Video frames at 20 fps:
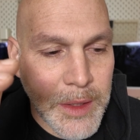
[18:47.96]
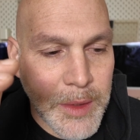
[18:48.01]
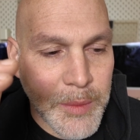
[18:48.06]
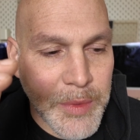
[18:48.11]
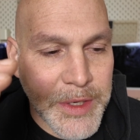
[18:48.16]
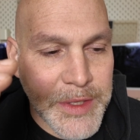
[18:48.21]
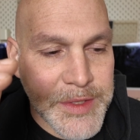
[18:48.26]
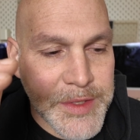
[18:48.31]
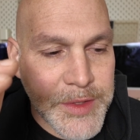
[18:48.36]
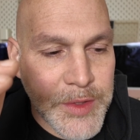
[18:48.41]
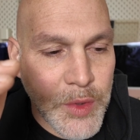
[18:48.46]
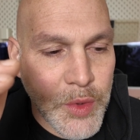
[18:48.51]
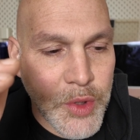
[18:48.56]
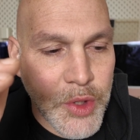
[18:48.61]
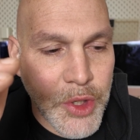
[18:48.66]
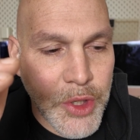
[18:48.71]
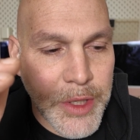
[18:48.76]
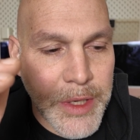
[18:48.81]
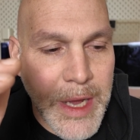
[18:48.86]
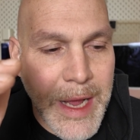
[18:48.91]
but it's still
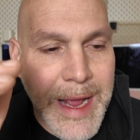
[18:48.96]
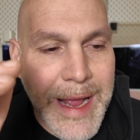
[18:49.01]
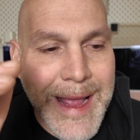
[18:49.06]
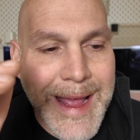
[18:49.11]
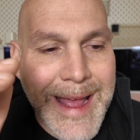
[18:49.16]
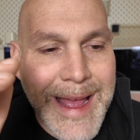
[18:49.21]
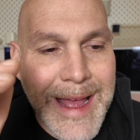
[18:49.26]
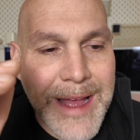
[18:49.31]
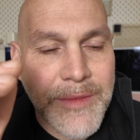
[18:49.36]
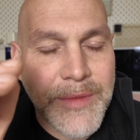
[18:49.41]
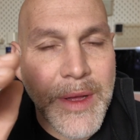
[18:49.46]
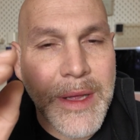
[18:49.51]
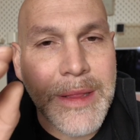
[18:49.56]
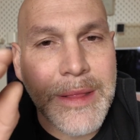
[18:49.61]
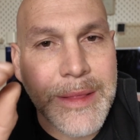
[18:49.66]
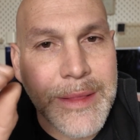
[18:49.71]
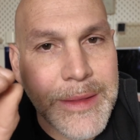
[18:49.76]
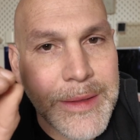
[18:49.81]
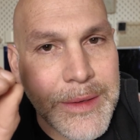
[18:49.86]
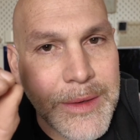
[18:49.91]
good. I have
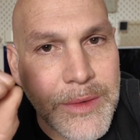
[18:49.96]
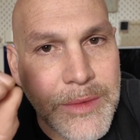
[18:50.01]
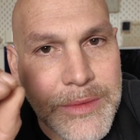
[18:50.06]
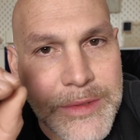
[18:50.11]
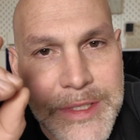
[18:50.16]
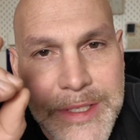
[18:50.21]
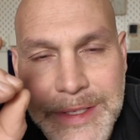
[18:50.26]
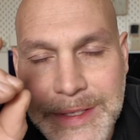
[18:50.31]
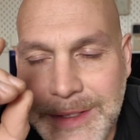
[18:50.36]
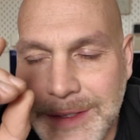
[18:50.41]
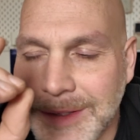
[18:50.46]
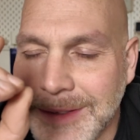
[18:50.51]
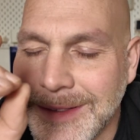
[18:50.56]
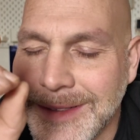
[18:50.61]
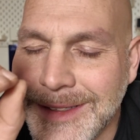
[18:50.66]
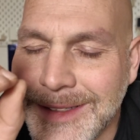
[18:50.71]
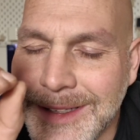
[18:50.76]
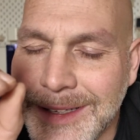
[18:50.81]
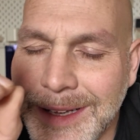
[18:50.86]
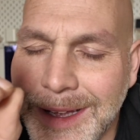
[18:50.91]
just a
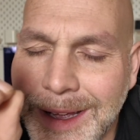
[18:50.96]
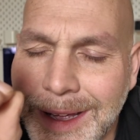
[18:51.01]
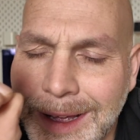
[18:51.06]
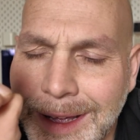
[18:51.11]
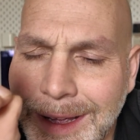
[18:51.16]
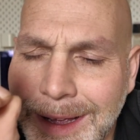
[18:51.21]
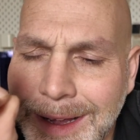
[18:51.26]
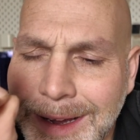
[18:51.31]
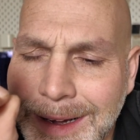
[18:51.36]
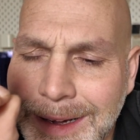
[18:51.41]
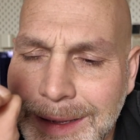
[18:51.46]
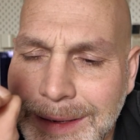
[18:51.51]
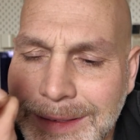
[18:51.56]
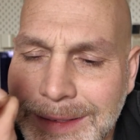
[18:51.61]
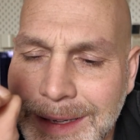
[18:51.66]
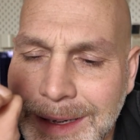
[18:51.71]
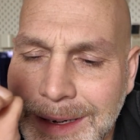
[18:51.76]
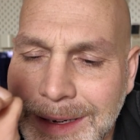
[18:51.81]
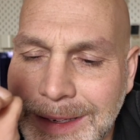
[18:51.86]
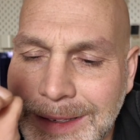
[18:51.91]
tiny
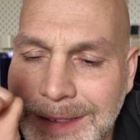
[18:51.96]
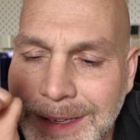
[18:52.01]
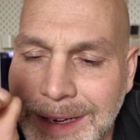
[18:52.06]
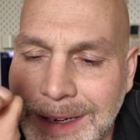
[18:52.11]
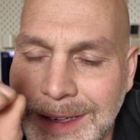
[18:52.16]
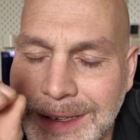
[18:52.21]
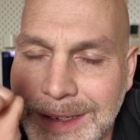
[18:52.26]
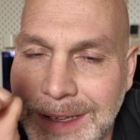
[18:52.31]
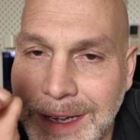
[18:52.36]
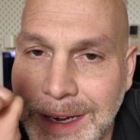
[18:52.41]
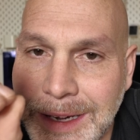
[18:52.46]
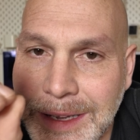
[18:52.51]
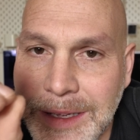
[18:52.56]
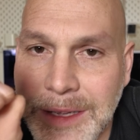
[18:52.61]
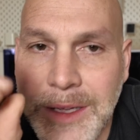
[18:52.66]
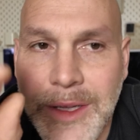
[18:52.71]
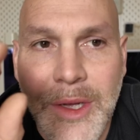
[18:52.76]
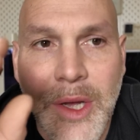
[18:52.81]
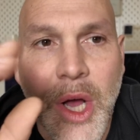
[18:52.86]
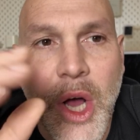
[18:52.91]

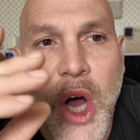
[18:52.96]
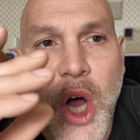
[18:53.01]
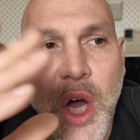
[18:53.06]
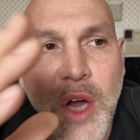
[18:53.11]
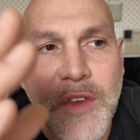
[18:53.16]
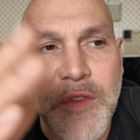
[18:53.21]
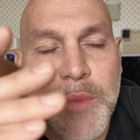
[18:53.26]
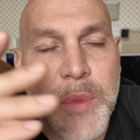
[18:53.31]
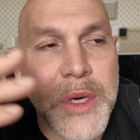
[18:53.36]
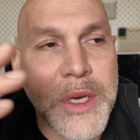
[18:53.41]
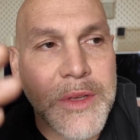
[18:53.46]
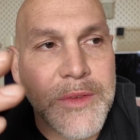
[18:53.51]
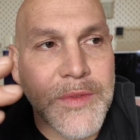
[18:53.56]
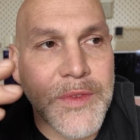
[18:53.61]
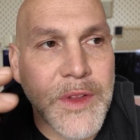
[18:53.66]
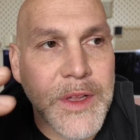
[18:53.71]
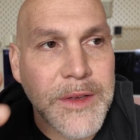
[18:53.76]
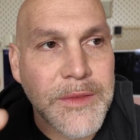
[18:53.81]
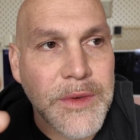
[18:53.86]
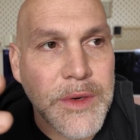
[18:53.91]
off-putting
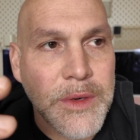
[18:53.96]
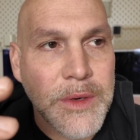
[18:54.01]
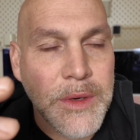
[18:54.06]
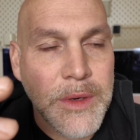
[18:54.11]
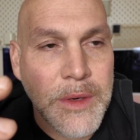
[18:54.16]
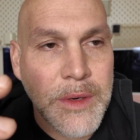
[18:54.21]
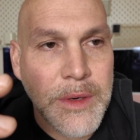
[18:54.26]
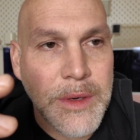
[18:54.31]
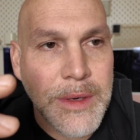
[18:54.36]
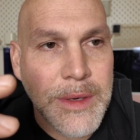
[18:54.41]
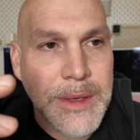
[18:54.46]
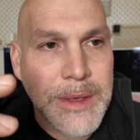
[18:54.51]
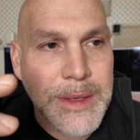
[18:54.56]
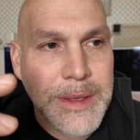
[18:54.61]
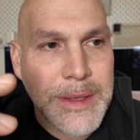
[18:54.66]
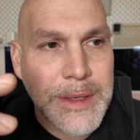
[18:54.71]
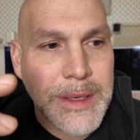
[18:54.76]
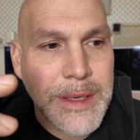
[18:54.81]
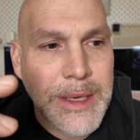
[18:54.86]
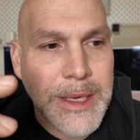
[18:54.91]
flavor,
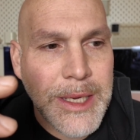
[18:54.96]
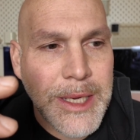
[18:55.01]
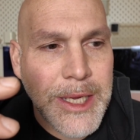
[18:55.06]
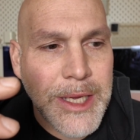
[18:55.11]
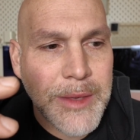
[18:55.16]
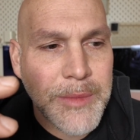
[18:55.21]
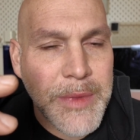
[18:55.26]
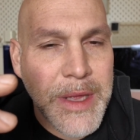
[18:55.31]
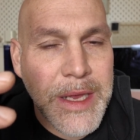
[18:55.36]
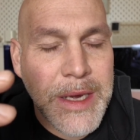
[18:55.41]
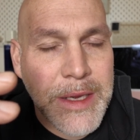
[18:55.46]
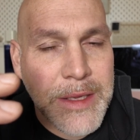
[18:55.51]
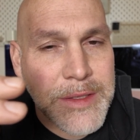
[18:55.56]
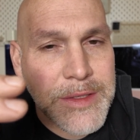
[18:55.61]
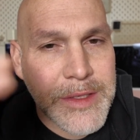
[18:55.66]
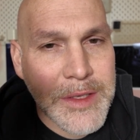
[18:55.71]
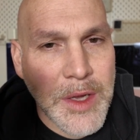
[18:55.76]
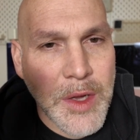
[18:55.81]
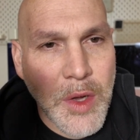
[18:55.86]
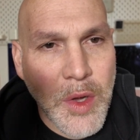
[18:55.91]
and
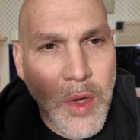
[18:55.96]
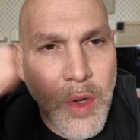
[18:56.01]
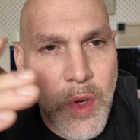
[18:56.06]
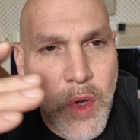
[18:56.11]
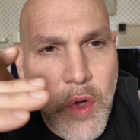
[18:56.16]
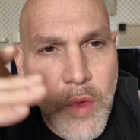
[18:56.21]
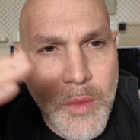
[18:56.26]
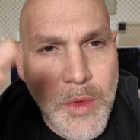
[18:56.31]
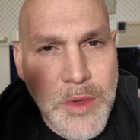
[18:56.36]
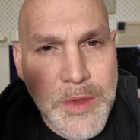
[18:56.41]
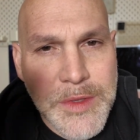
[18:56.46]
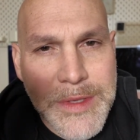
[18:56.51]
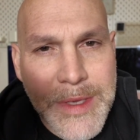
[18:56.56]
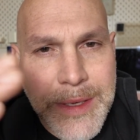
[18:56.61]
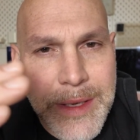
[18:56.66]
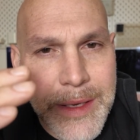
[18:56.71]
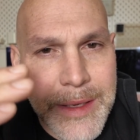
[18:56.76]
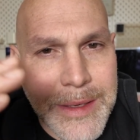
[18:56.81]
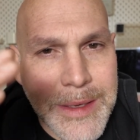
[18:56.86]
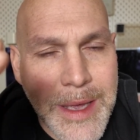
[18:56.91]
it's almost like
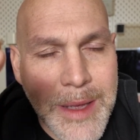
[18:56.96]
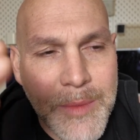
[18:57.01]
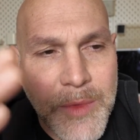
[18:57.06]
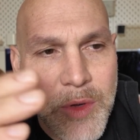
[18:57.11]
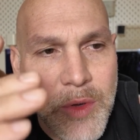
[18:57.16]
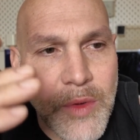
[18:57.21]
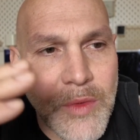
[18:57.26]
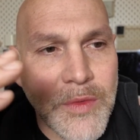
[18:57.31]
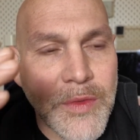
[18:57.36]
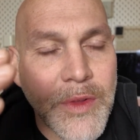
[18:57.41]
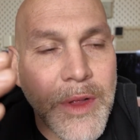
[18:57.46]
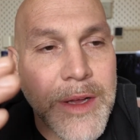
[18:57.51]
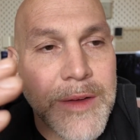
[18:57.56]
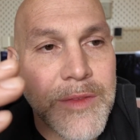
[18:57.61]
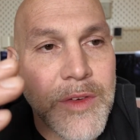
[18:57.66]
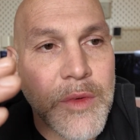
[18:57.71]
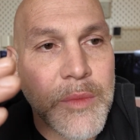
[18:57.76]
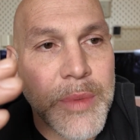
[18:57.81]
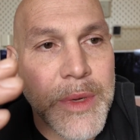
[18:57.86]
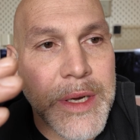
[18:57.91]
a chemical
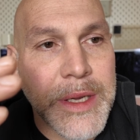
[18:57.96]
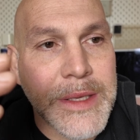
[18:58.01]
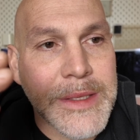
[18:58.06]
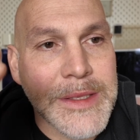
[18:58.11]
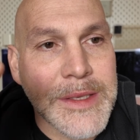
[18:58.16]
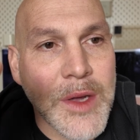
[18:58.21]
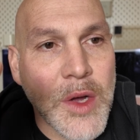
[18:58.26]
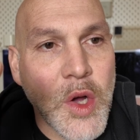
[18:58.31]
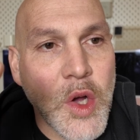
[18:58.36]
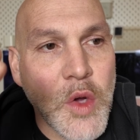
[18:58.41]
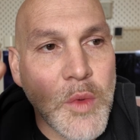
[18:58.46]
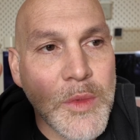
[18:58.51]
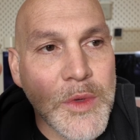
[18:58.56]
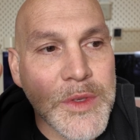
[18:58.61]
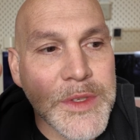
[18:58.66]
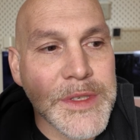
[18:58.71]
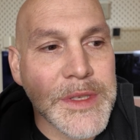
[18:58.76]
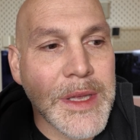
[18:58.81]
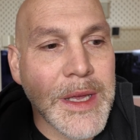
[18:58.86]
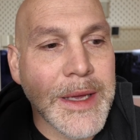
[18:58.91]
flavor, but it's
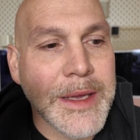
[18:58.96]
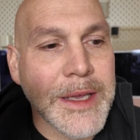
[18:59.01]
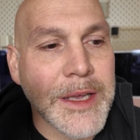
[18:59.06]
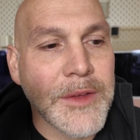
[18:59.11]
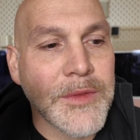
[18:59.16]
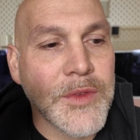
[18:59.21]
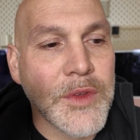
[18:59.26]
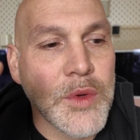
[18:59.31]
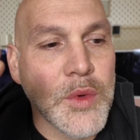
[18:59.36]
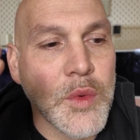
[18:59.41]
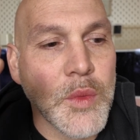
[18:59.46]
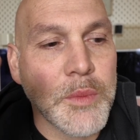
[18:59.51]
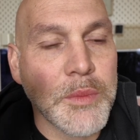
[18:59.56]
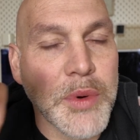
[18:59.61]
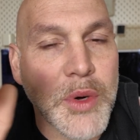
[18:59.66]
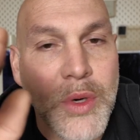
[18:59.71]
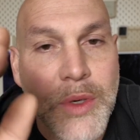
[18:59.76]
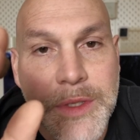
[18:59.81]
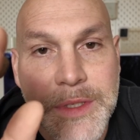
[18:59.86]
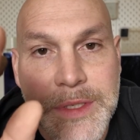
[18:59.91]
almost like if you
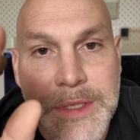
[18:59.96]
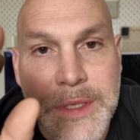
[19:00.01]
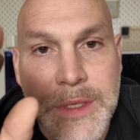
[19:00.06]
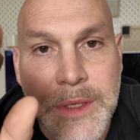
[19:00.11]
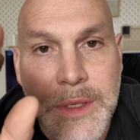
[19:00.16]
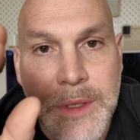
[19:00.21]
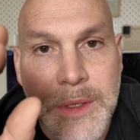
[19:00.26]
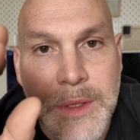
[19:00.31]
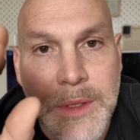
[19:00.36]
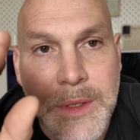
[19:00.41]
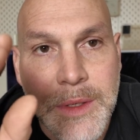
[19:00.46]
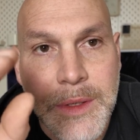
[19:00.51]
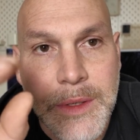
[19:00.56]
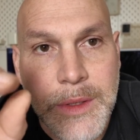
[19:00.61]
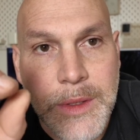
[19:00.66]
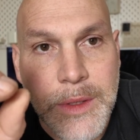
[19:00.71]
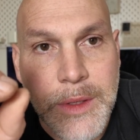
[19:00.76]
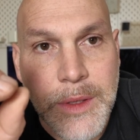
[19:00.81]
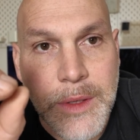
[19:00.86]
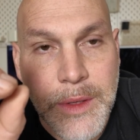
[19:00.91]
burnt
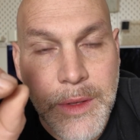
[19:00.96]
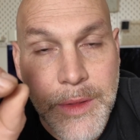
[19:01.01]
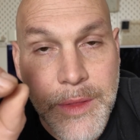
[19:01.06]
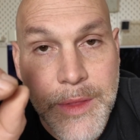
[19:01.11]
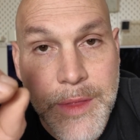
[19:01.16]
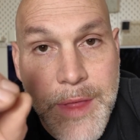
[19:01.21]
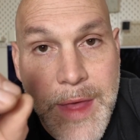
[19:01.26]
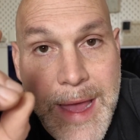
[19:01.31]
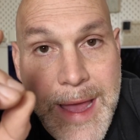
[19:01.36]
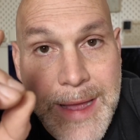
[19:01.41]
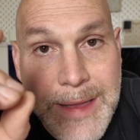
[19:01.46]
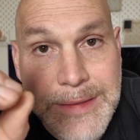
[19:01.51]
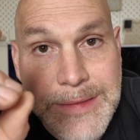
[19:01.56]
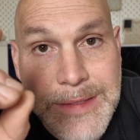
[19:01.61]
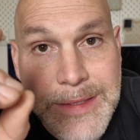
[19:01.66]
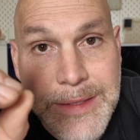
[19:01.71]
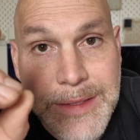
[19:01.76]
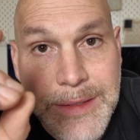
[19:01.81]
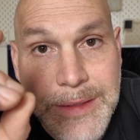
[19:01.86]
that